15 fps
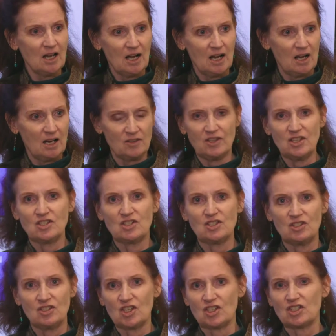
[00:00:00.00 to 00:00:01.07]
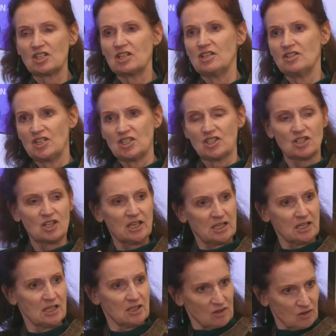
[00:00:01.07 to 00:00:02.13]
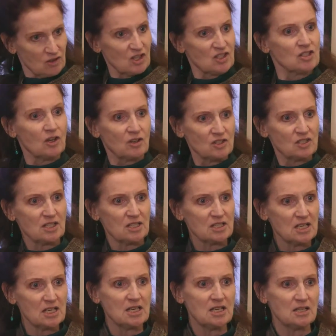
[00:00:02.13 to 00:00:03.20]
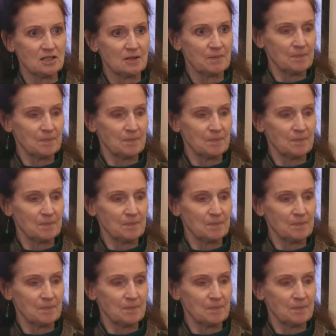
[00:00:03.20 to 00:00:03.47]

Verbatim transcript: uh, this just this does not succeed.